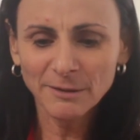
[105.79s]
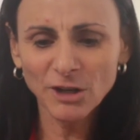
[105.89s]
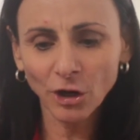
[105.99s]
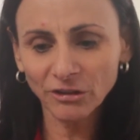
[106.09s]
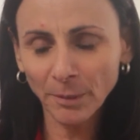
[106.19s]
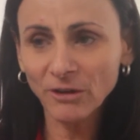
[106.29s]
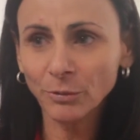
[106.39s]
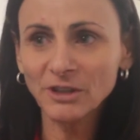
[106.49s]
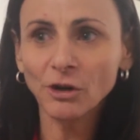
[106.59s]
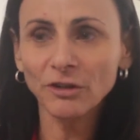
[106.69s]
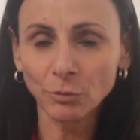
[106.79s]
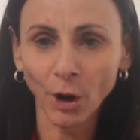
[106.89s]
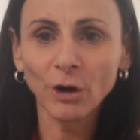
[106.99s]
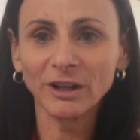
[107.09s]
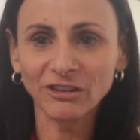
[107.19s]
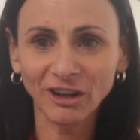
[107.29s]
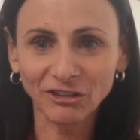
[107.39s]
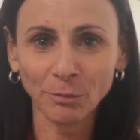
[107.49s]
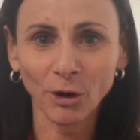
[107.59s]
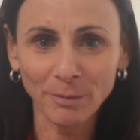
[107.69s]
You know, I suppose when you're on the road,
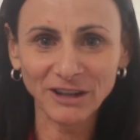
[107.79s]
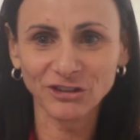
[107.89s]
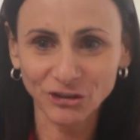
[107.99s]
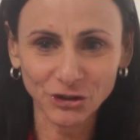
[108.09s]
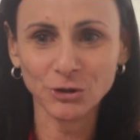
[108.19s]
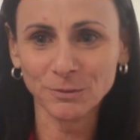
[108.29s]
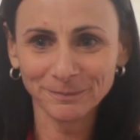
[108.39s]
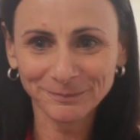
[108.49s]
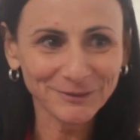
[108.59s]
it's more about just you.